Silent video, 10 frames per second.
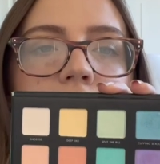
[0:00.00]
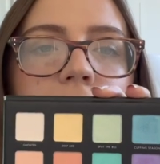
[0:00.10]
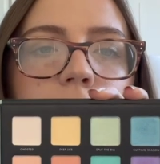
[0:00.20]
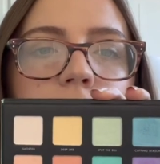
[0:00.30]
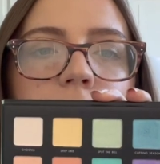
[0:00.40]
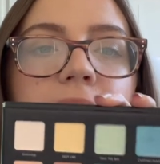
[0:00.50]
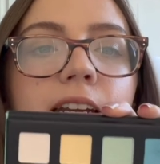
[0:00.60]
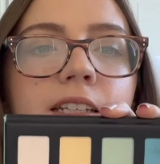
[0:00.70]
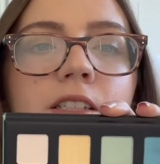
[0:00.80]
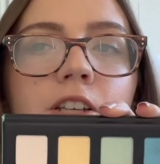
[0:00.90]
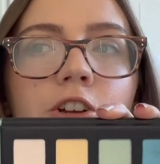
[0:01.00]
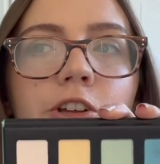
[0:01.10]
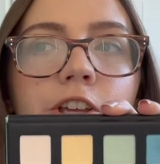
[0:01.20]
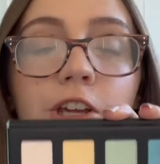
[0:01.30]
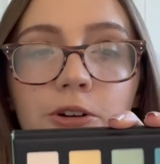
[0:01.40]
Um, I mean, it's
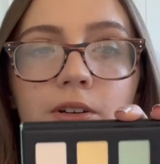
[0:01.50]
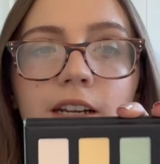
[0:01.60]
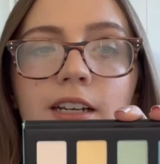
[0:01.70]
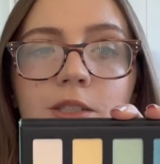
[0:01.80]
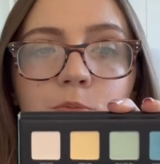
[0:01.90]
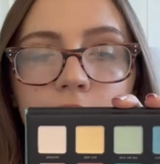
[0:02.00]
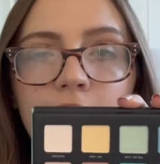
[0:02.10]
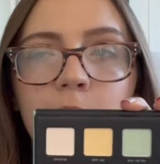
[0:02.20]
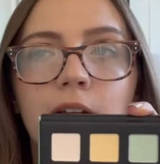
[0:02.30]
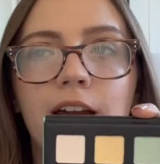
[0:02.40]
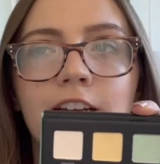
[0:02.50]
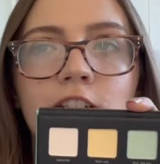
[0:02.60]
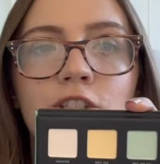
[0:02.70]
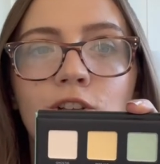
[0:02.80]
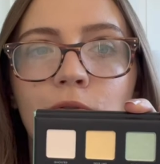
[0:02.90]
cute and it's pretty, but I
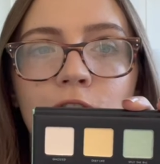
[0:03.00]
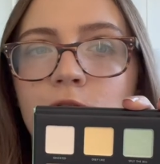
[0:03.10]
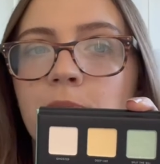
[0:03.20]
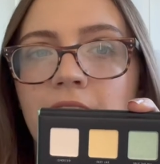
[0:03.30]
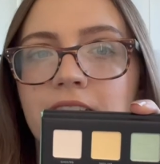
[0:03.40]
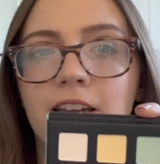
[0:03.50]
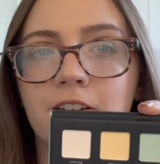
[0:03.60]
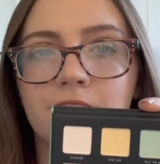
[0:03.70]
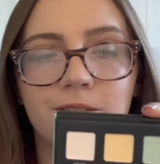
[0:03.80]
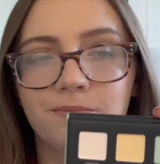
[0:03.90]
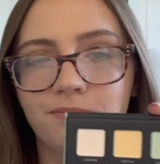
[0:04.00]
just don't use pastels.